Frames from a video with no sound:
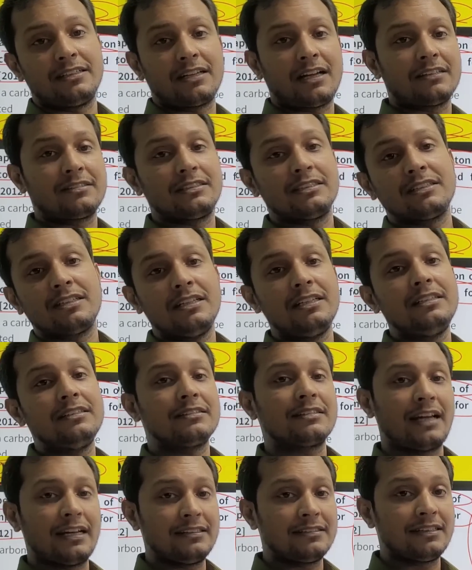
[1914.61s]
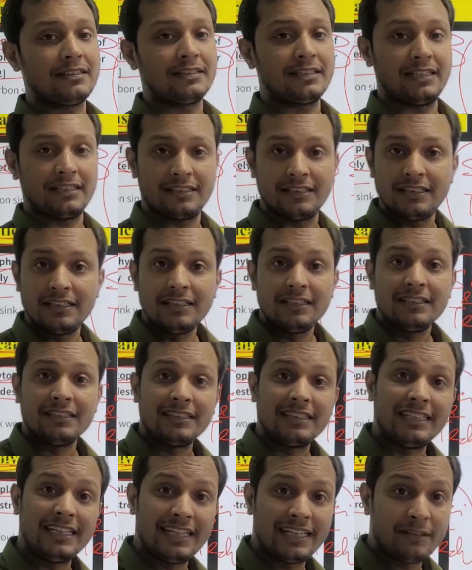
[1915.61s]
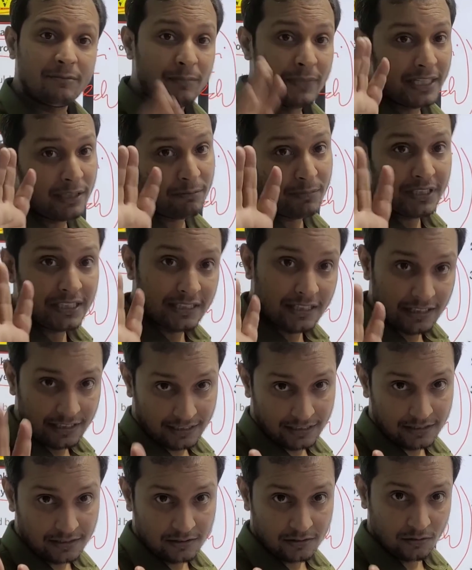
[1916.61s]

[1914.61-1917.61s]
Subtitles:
drastically in science and tech, they may be correct.